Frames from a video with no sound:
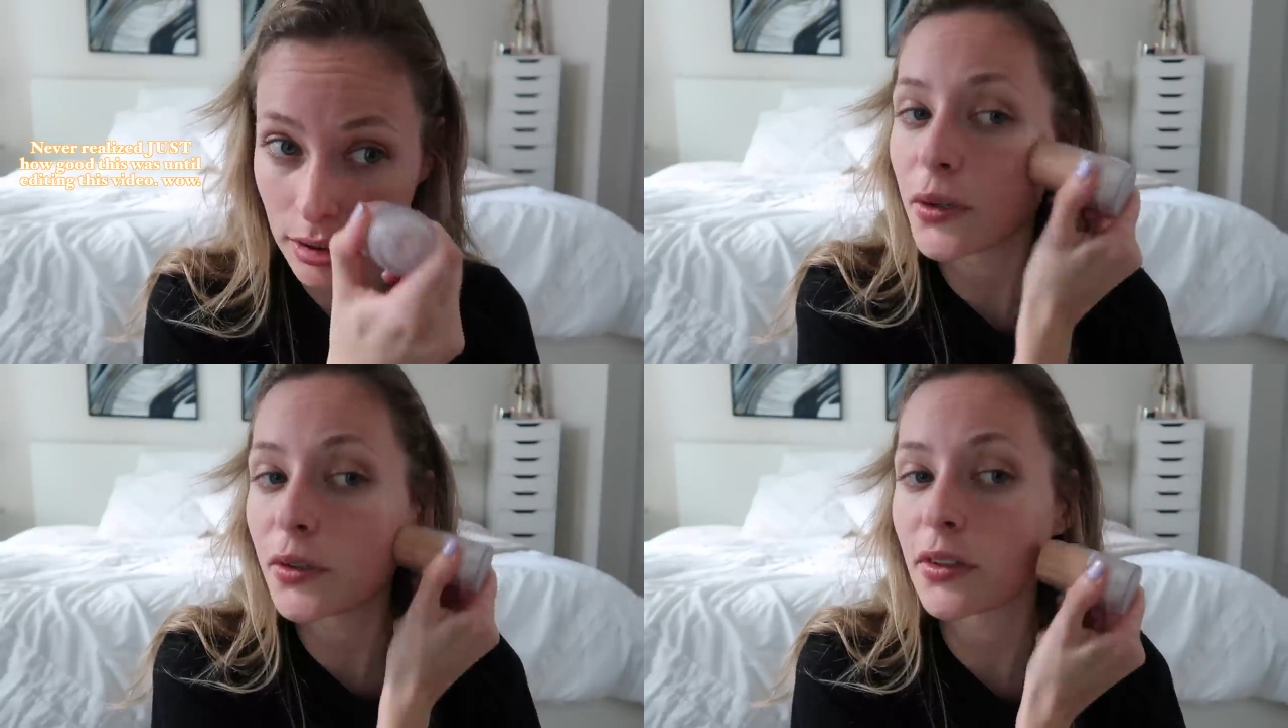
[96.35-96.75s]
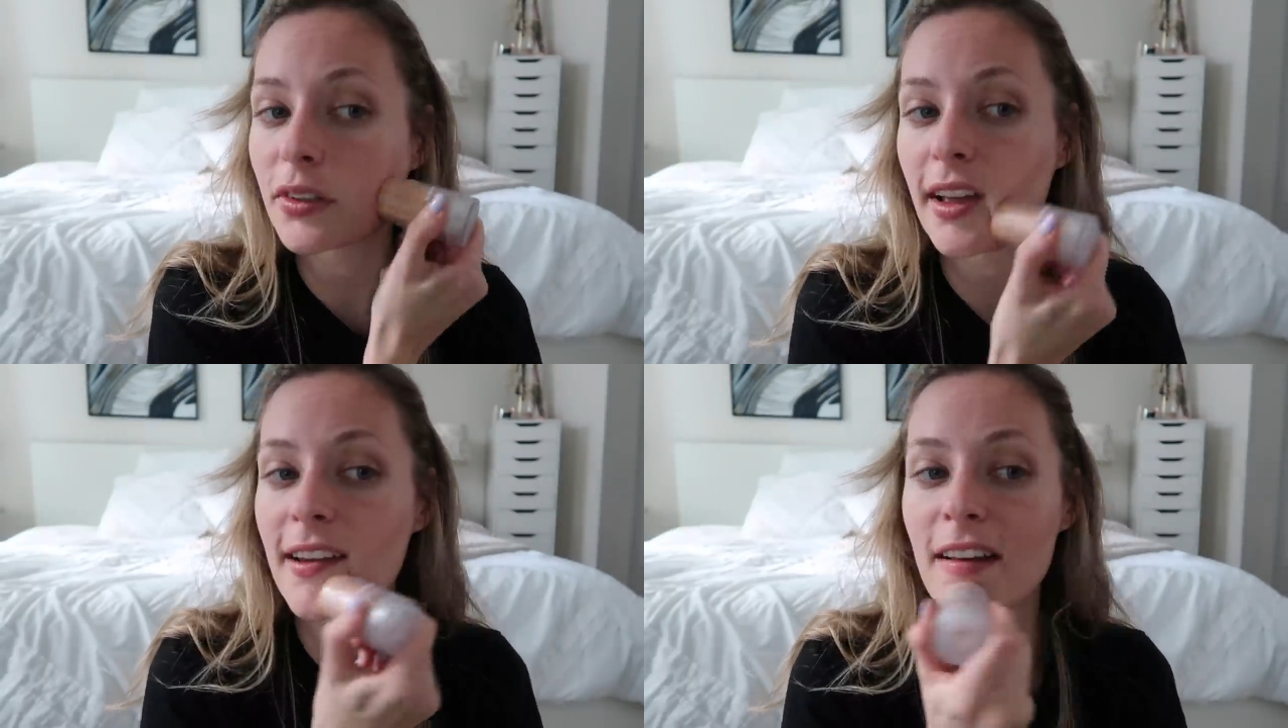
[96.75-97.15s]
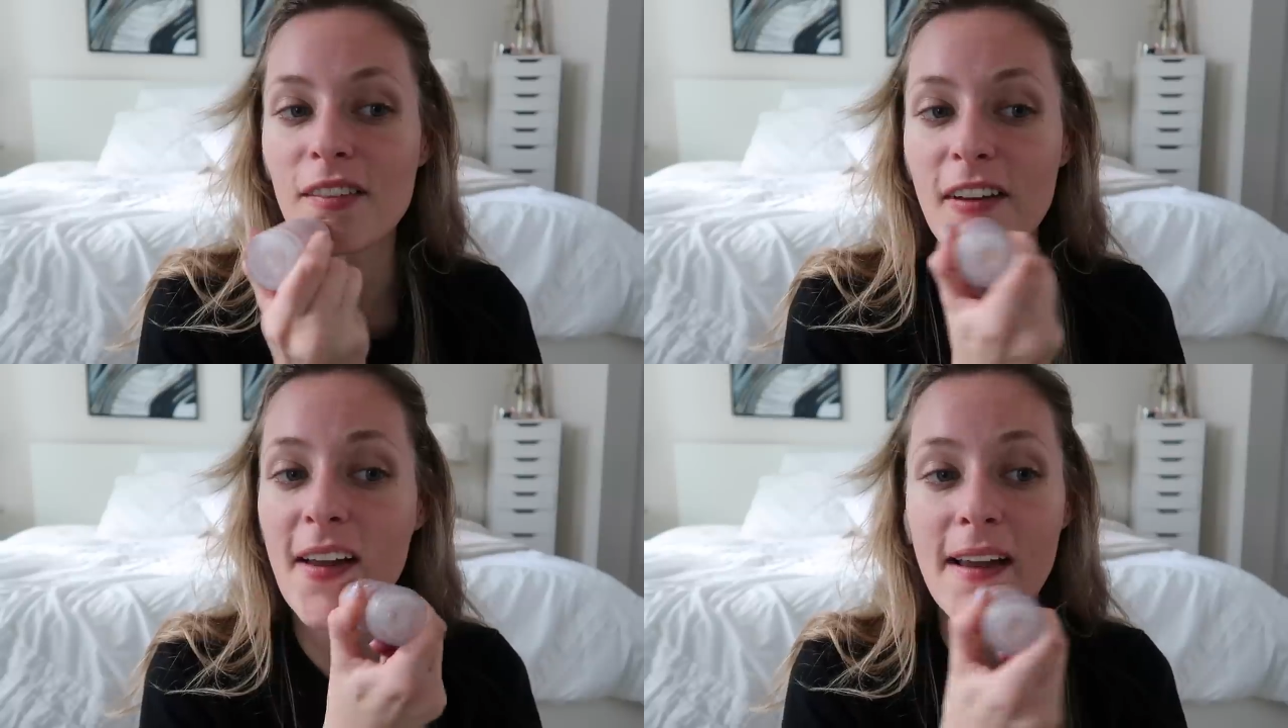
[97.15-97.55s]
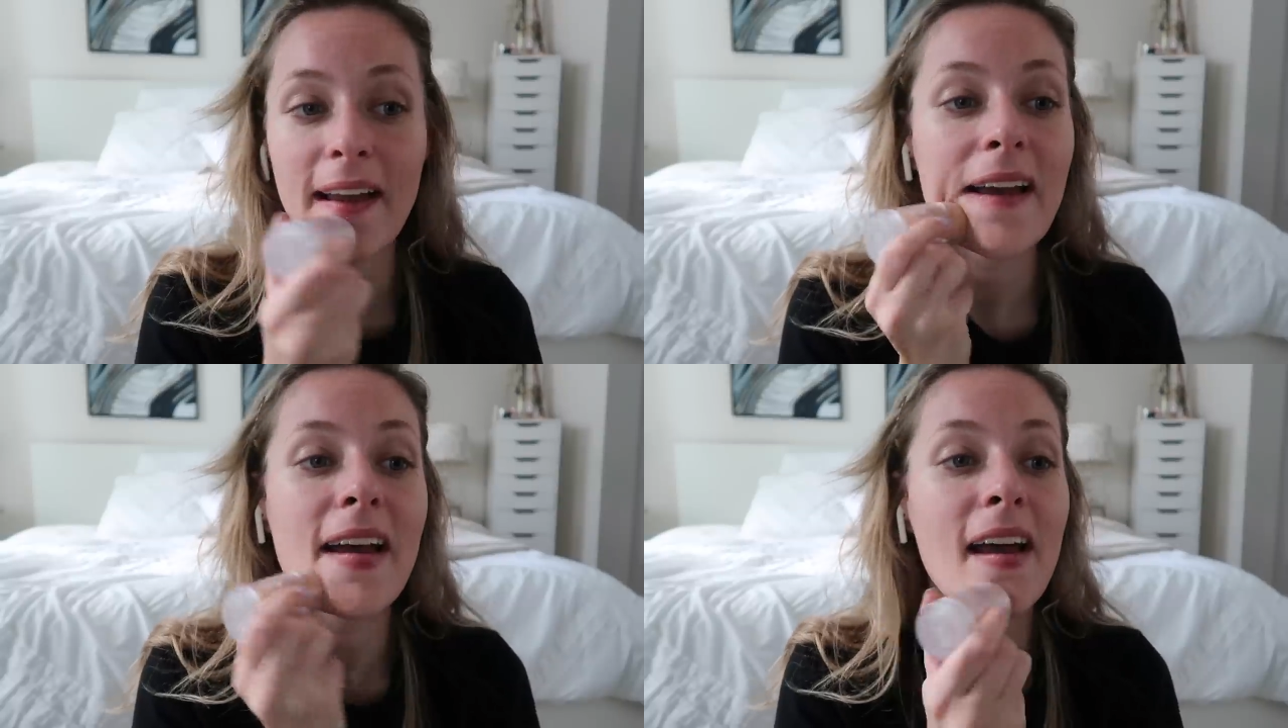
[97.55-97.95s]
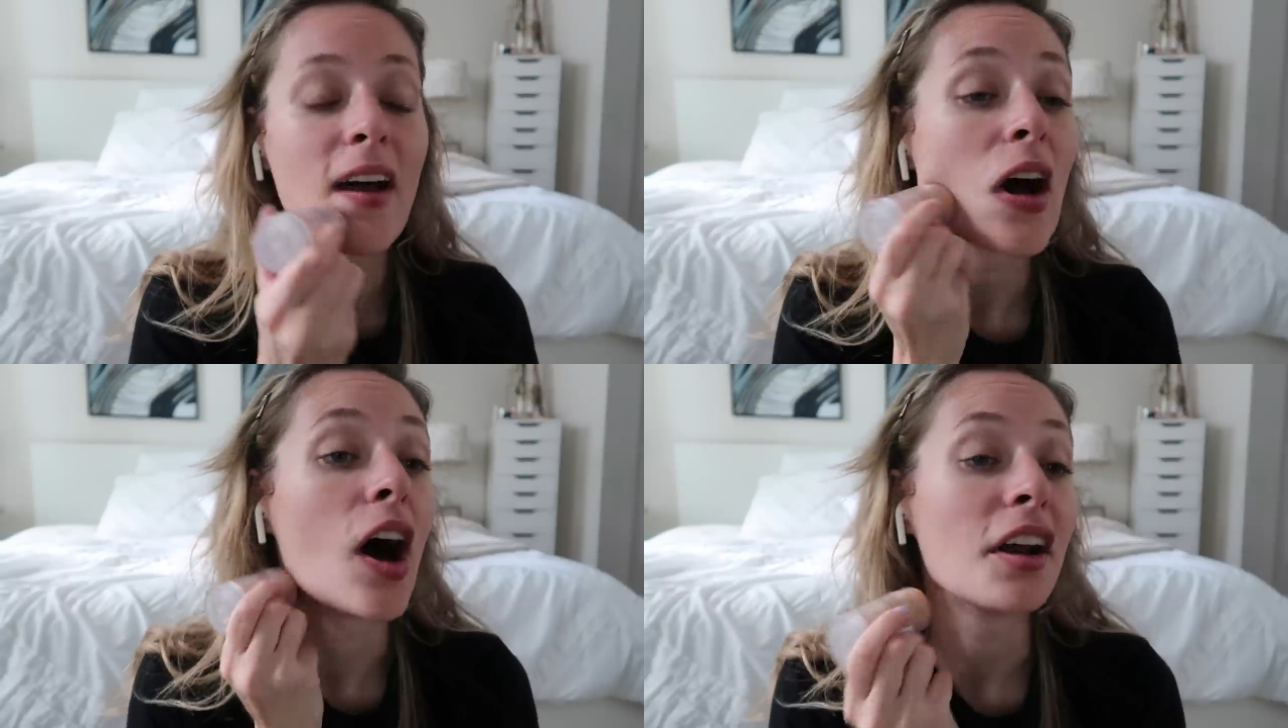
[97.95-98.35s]
So I just kind of
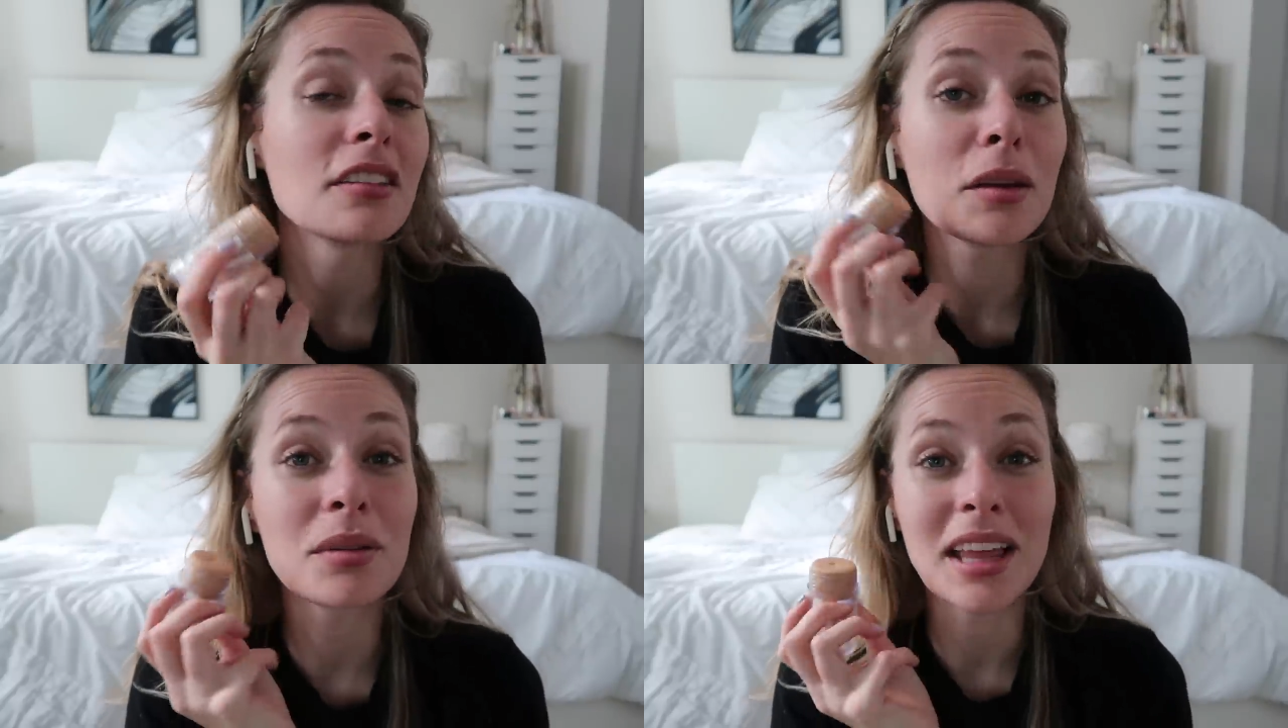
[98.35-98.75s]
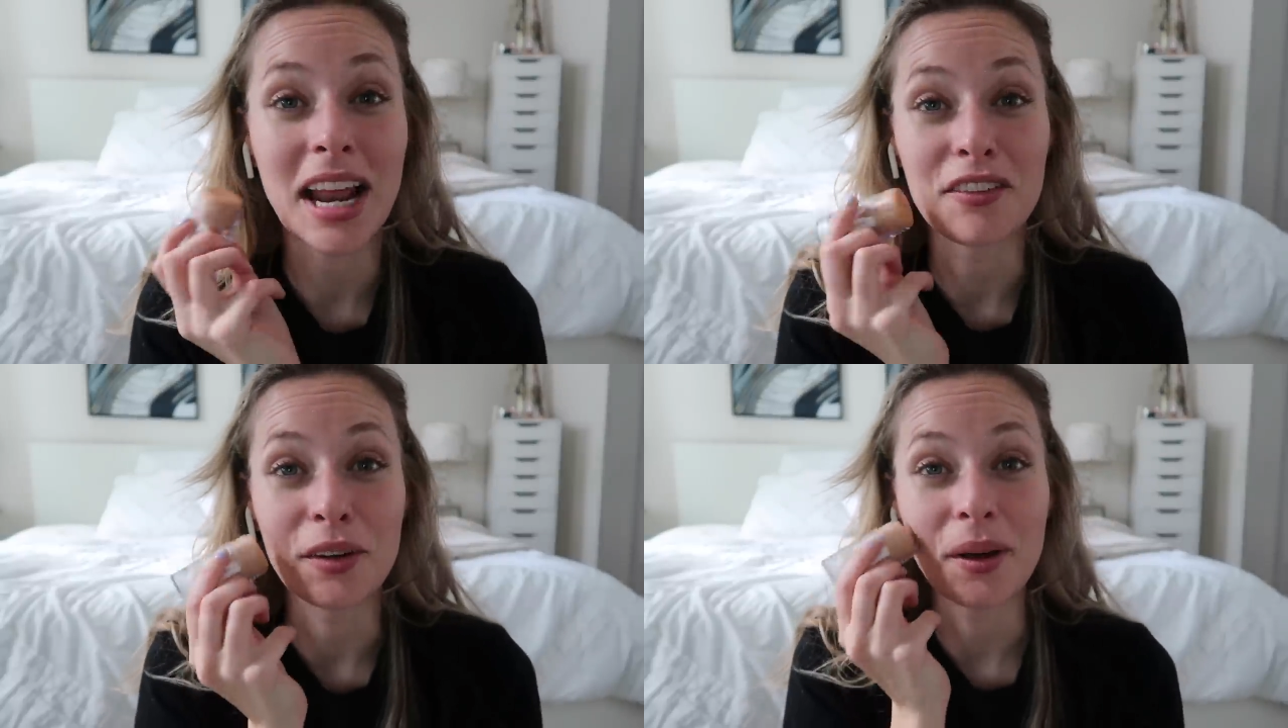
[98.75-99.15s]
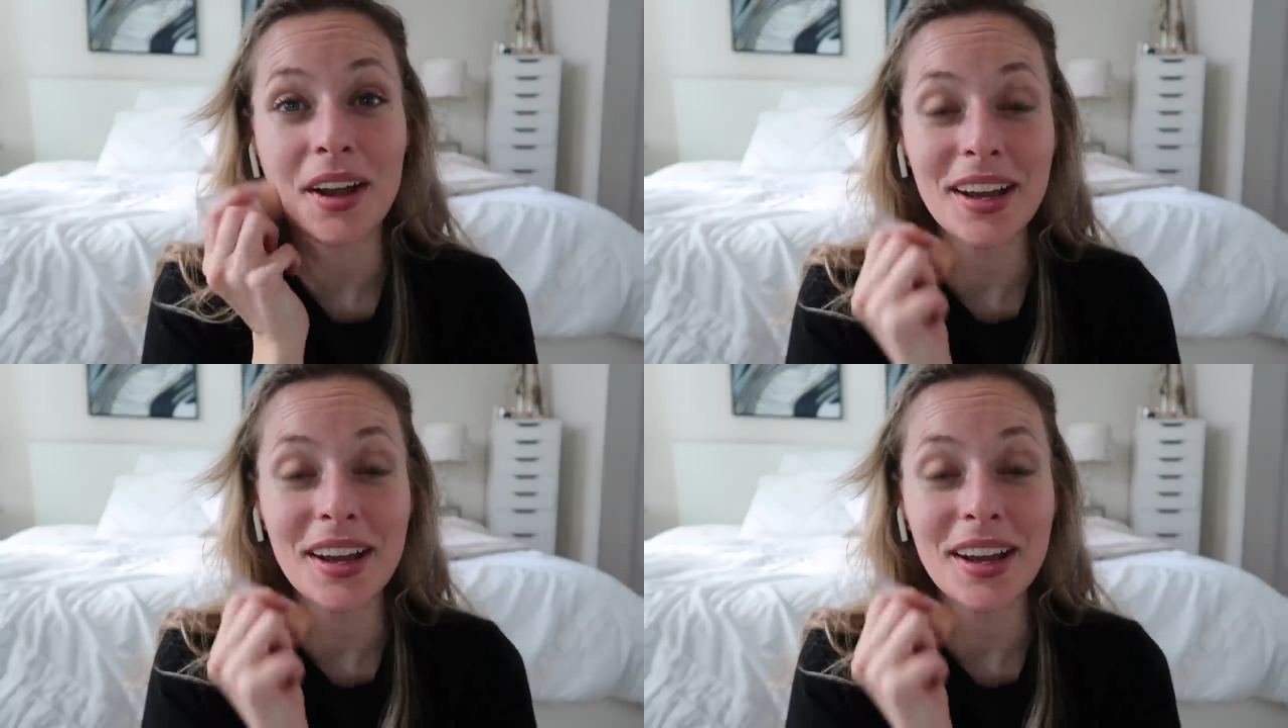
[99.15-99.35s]
Honestly, put that everywhere.